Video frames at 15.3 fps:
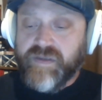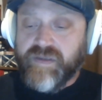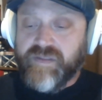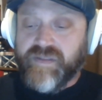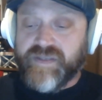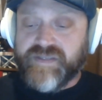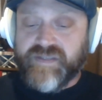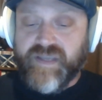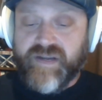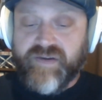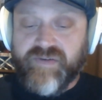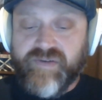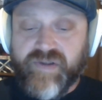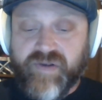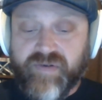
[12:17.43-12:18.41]
This let
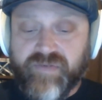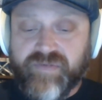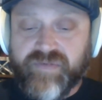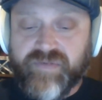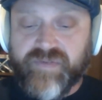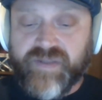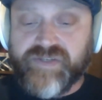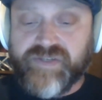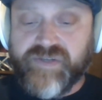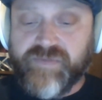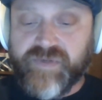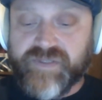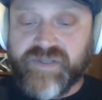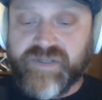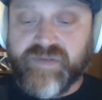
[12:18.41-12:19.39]
her know that she
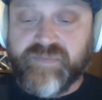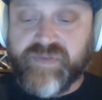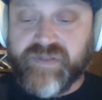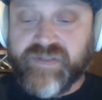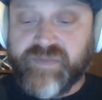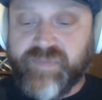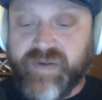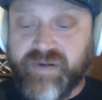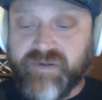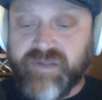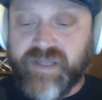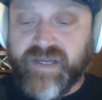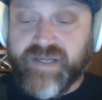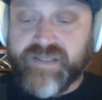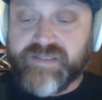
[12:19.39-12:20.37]
wasn't completely
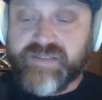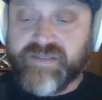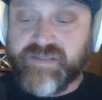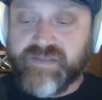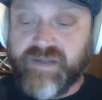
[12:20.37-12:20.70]
paralyzed.